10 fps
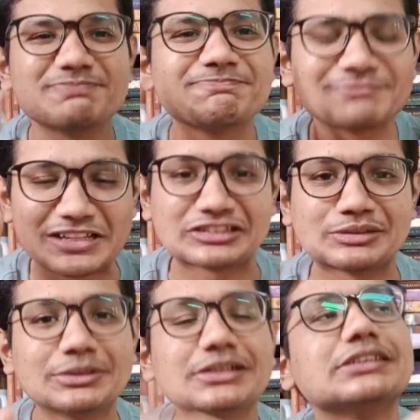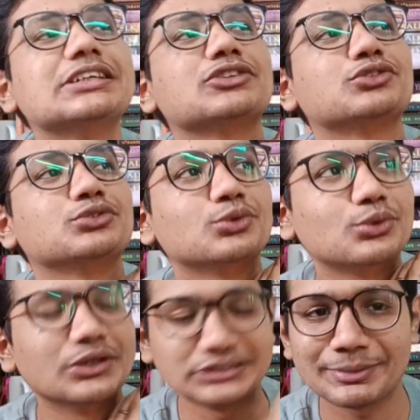similar, they are so
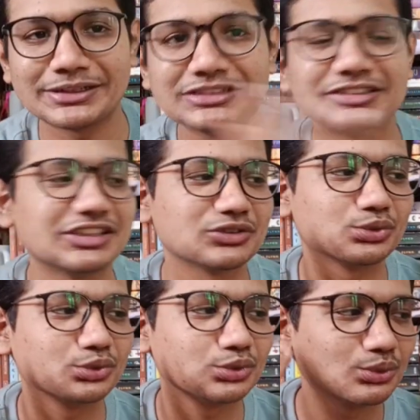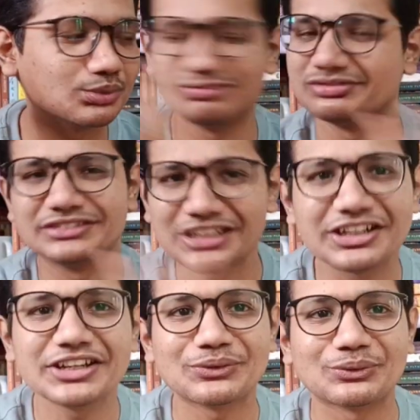independent, they are so they're really good, okay?